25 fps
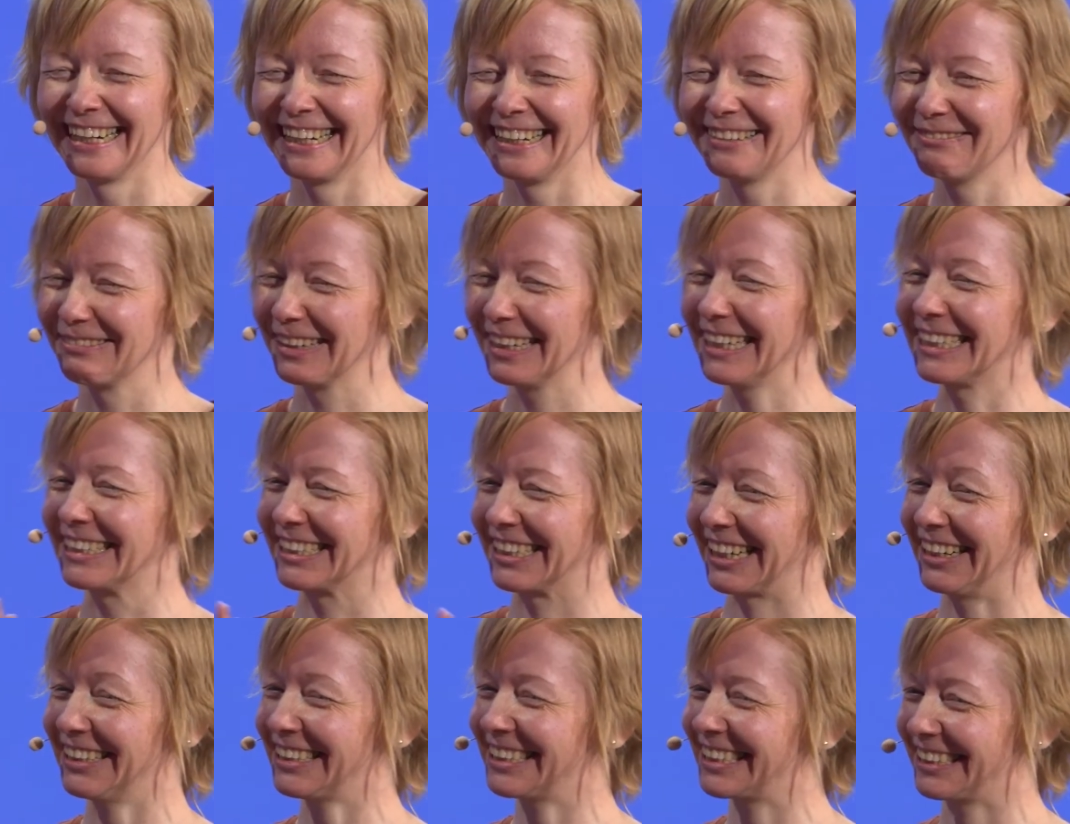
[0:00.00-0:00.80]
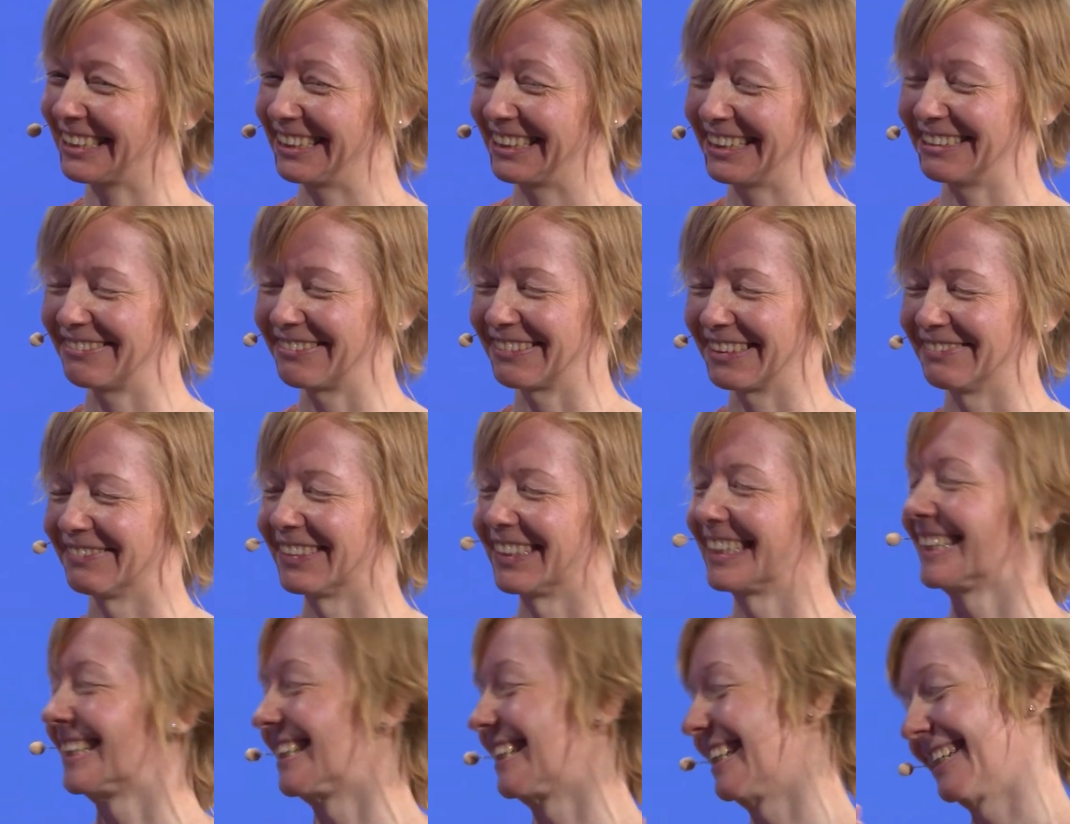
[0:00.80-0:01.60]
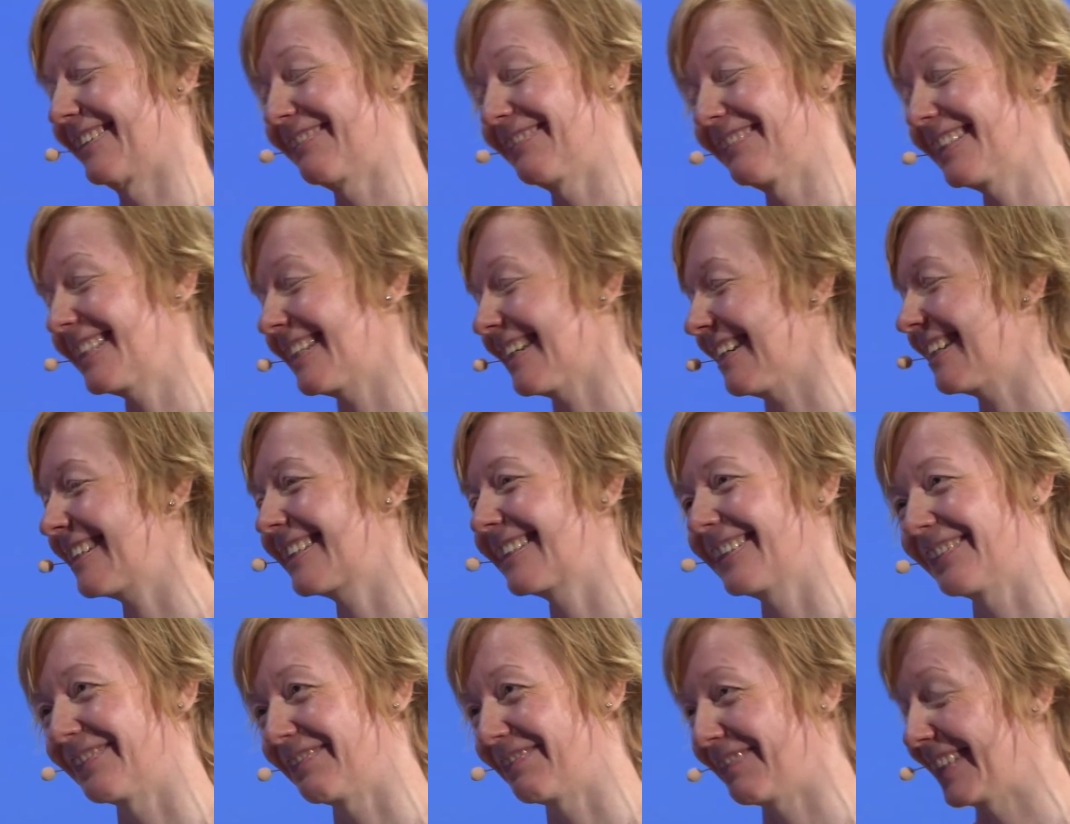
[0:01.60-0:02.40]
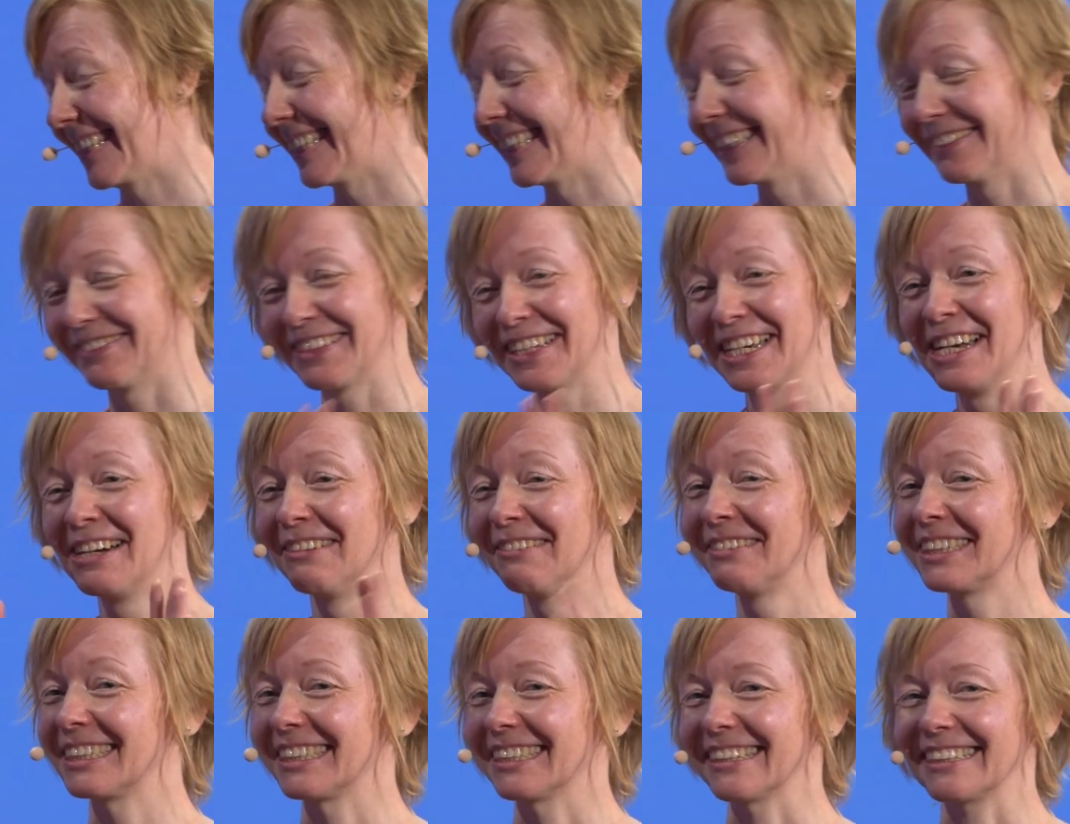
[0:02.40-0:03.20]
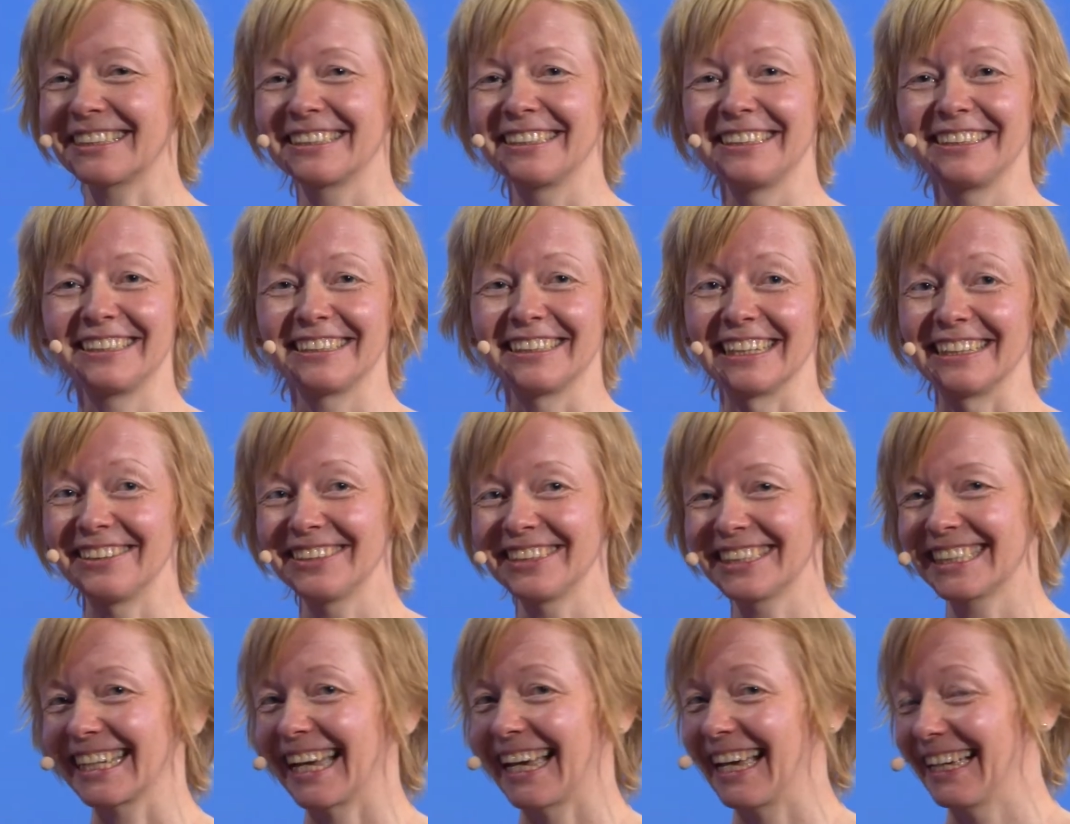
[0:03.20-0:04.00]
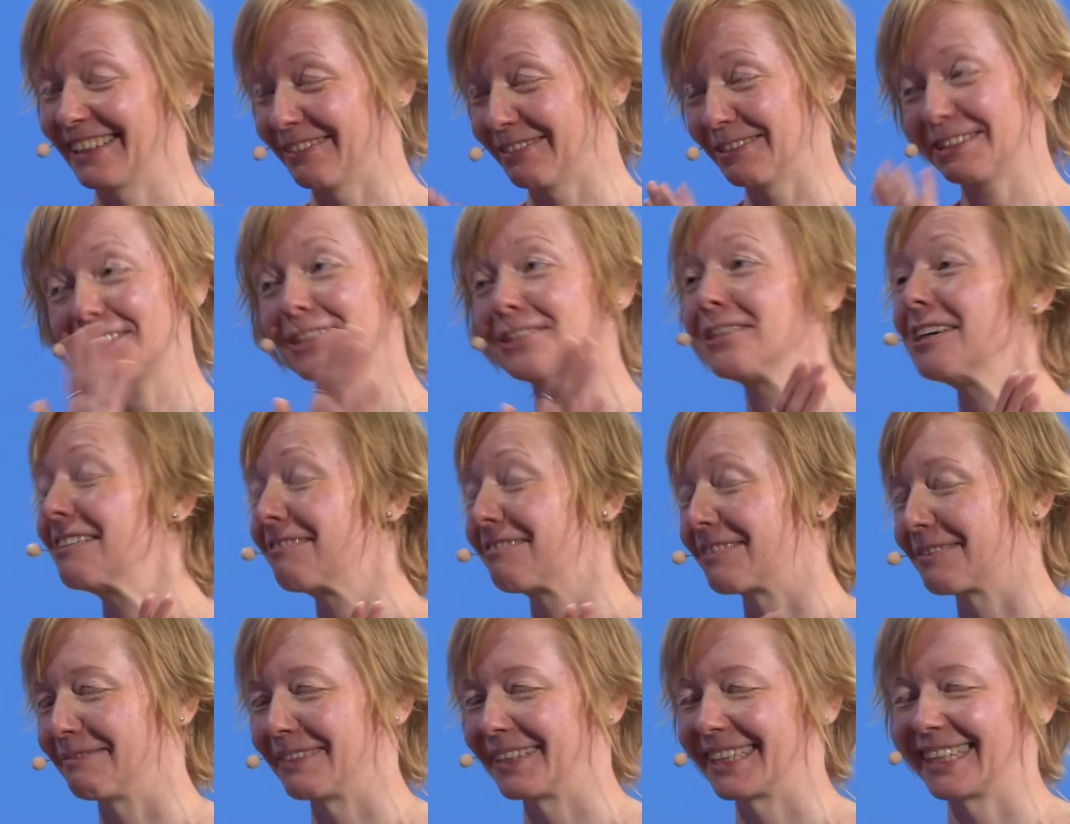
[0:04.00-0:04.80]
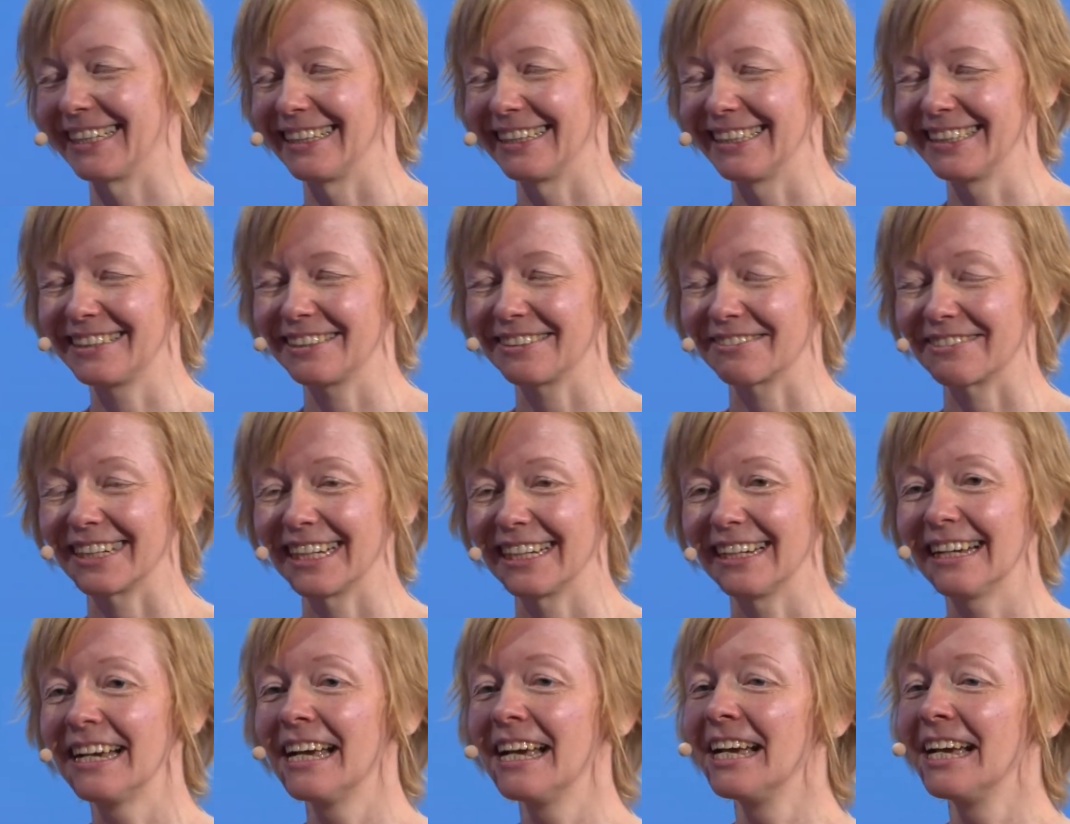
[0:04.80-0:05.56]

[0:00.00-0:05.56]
We talk to everybody. Like, we talk to Piv, we talk to Selfcan, to everybody, literally.